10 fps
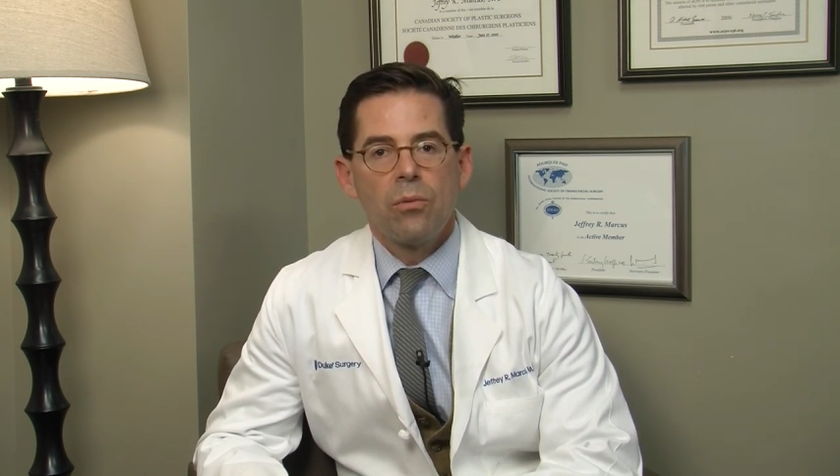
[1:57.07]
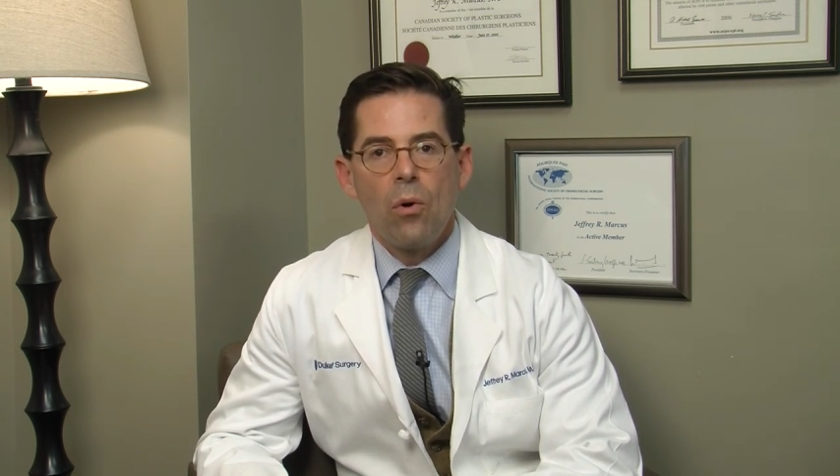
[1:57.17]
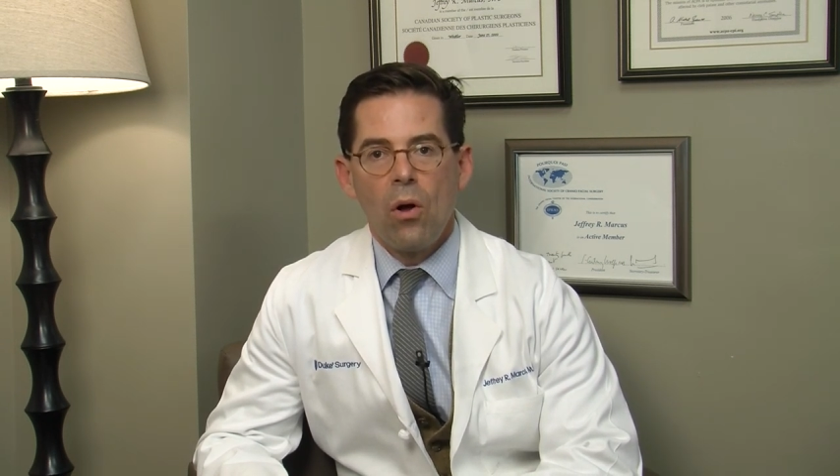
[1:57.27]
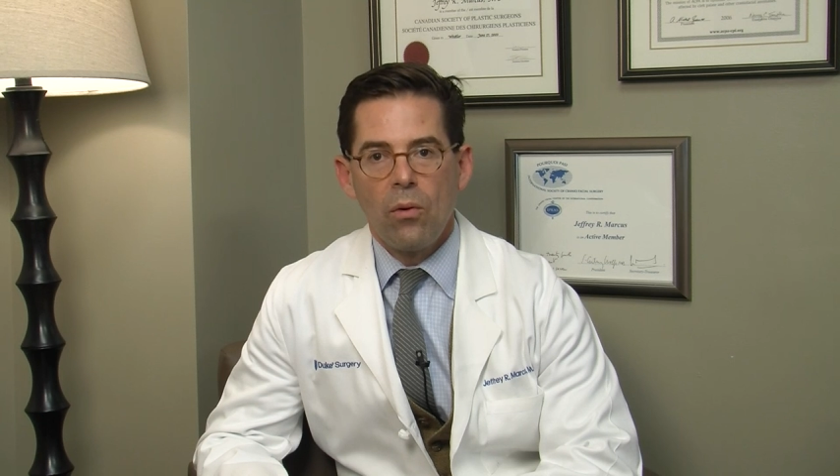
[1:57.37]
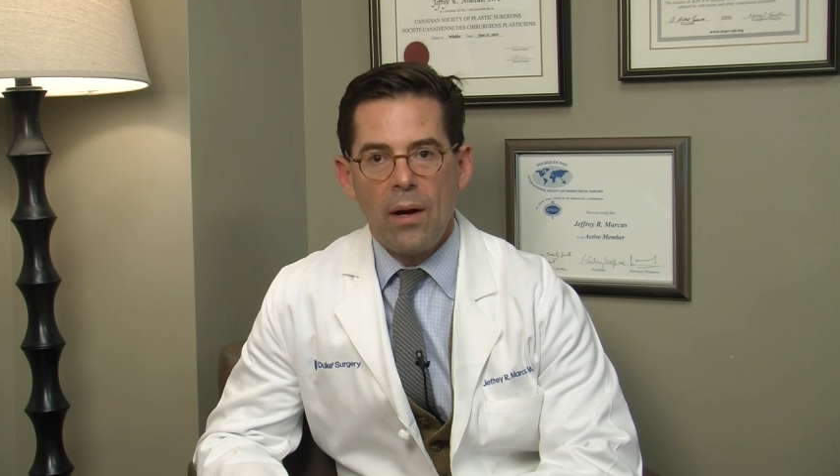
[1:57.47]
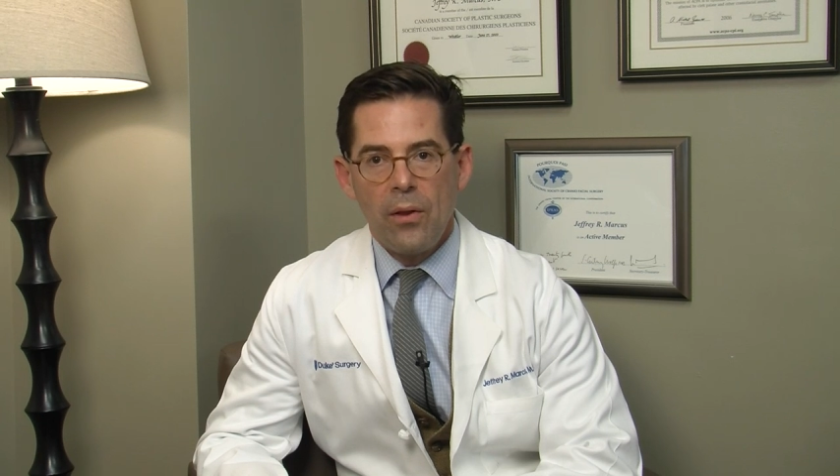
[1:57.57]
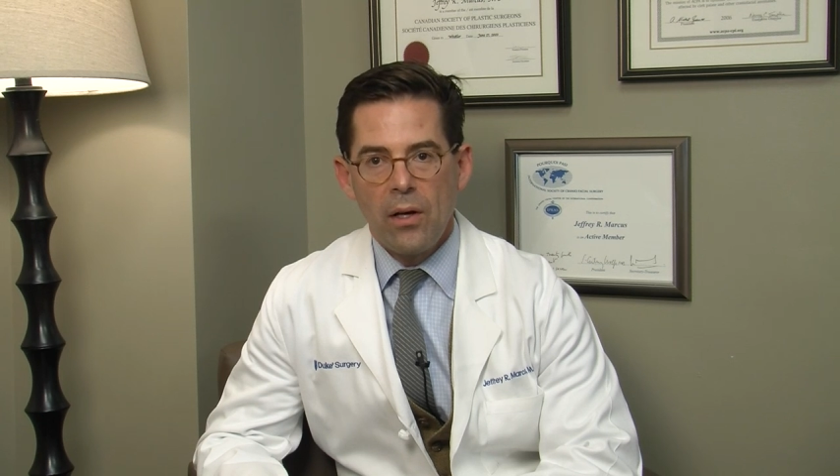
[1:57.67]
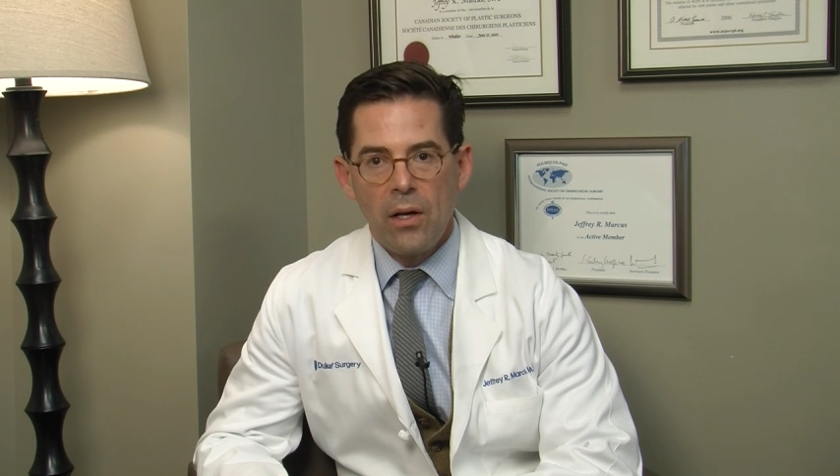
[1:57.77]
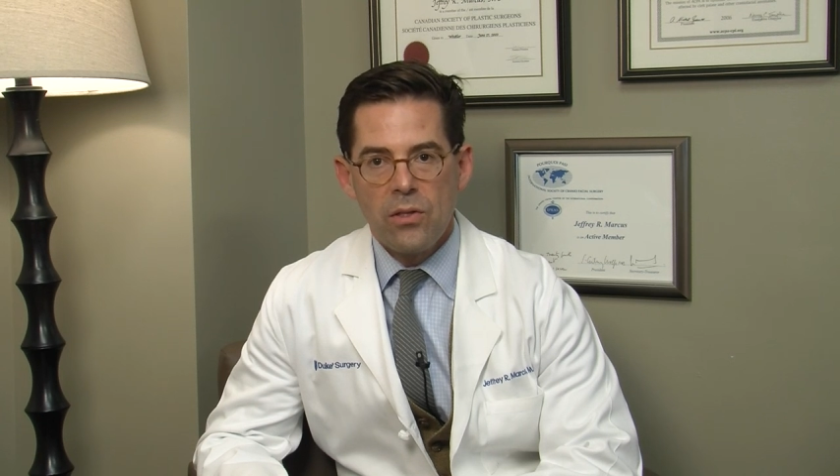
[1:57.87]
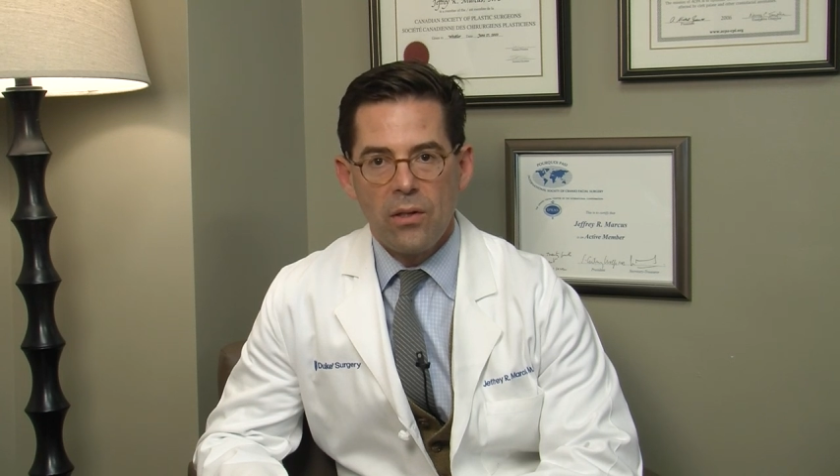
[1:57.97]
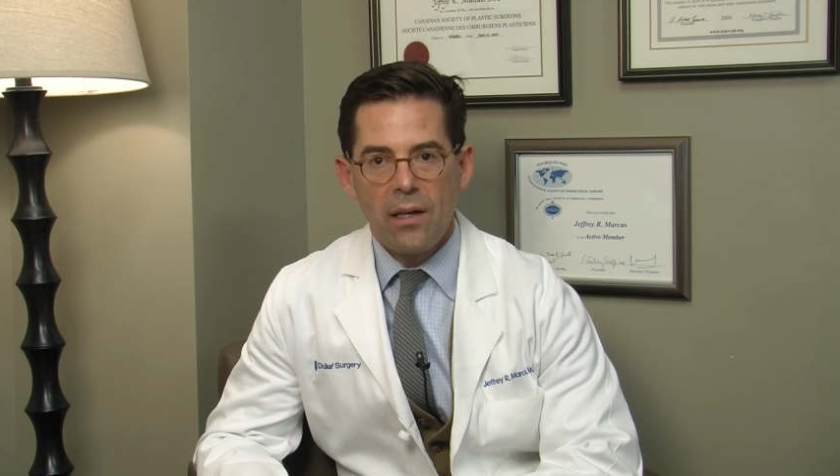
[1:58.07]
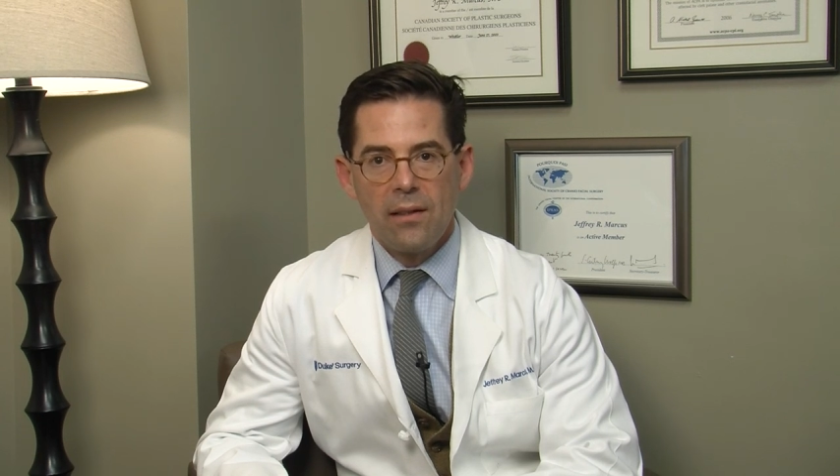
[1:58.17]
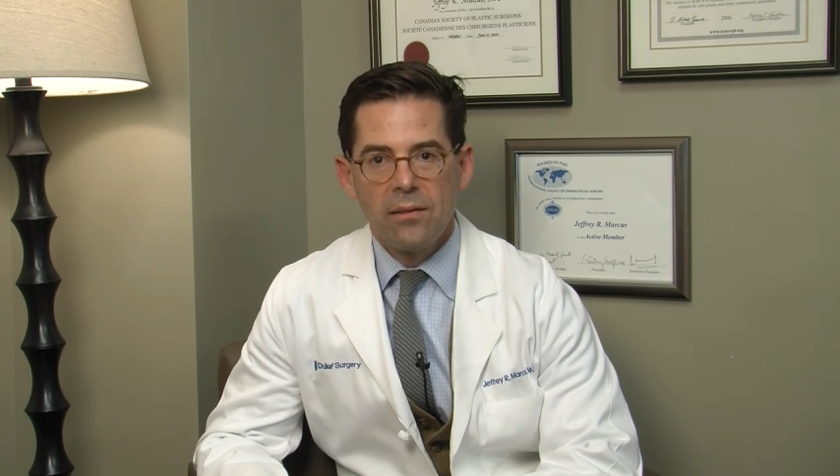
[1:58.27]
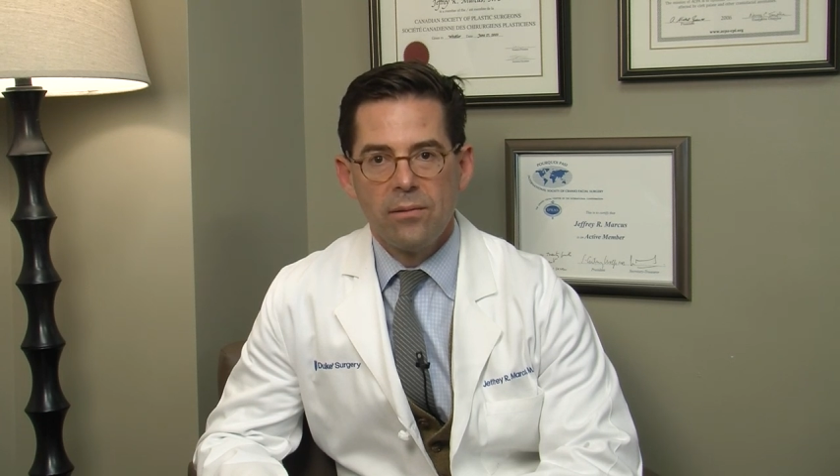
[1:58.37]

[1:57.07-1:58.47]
from all around the country.